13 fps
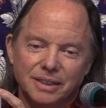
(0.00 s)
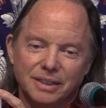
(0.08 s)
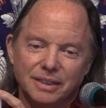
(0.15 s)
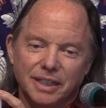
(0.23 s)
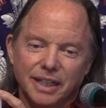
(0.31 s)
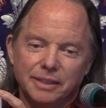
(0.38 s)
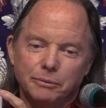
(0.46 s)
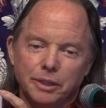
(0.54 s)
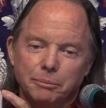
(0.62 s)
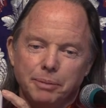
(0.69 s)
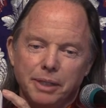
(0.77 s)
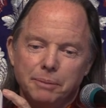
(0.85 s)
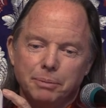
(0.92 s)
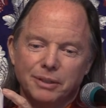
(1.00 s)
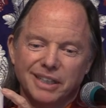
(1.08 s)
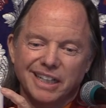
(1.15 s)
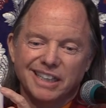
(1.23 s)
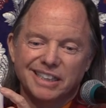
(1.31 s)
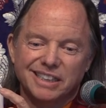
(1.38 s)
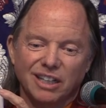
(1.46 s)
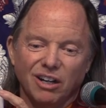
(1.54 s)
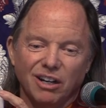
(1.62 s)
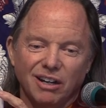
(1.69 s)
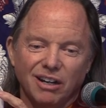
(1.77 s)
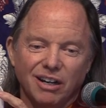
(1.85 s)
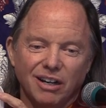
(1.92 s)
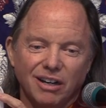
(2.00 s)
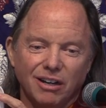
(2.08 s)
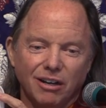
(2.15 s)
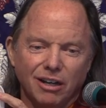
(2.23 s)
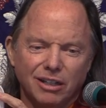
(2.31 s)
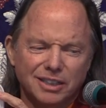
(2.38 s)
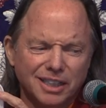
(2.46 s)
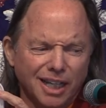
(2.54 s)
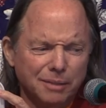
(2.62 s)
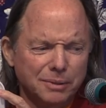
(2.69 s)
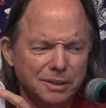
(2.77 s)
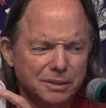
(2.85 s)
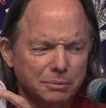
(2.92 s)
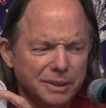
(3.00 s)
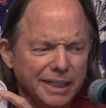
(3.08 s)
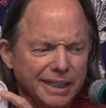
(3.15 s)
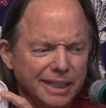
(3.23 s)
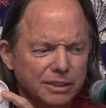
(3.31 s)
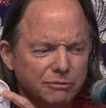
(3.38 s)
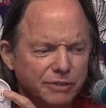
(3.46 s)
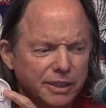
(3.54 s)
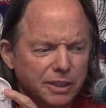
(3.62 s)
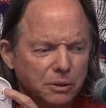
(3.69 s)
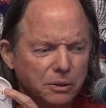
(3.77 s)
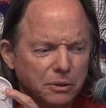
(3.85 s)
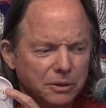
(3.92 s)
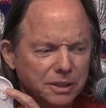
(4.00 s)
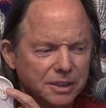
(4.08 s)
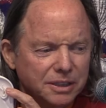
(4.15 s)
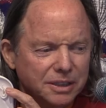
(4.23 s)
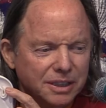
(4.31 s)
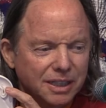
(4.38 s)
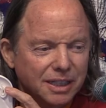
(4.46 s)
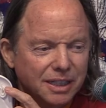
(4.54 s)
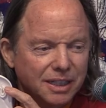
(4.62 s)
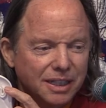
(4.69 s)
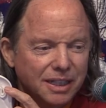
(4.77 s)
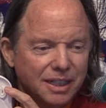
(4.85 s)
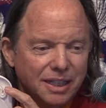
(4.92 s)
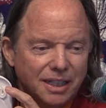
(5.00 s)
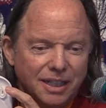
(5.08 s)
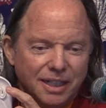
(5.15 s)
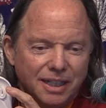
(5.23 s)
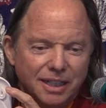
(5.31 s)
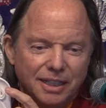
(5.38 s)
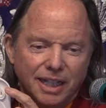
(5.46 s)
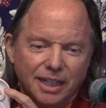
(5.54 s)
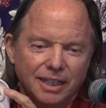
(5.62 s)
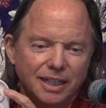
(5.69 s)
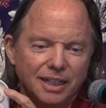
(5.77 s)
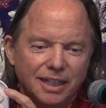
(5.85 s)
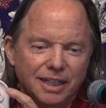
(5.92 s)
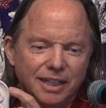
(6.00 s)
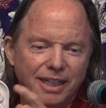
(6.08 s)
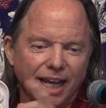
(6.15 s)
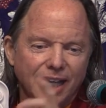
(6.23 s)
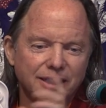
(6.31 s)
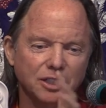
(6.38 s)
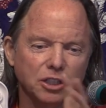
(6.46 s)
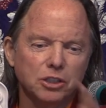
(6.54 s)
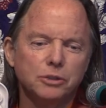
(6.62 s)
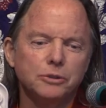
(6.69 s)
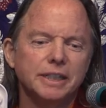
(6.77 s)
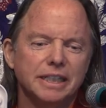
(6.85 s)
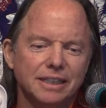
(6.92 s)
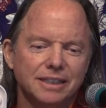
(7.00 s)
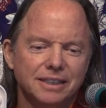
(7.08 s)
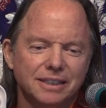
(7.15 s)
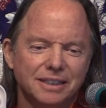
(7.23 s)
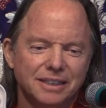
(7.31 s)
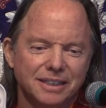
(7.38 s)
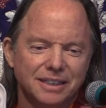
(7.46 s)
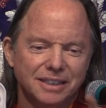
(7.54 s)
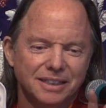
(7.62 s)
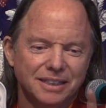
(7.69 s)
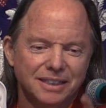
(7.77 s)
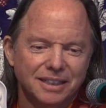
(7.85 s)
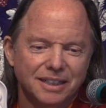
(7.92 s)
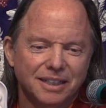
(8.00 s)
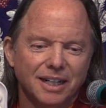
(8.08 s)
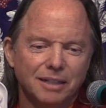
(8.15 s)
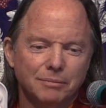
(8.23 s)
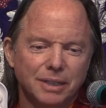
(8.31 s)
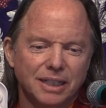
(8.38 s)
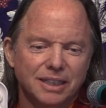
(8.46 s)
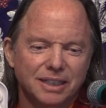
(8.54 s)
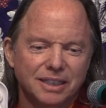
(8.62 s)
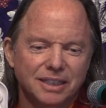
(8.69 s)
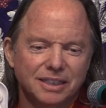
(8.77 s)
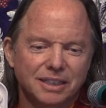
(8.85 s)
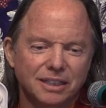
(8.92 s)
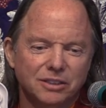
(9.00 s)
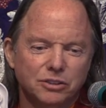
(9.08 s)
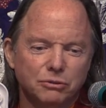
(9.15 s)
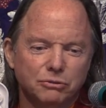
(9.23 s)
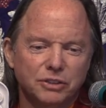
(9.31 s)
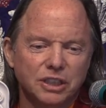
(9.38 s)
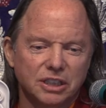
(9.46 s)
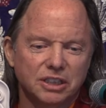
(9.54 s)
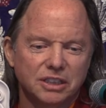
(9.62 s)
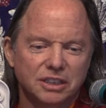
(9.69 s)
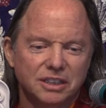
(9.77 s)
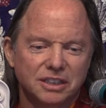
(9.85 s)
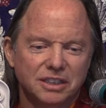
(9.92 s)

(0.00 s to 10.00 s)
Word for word: Then when people get Alzheimer's, when they get very old, they, that gluing karma starts to finish.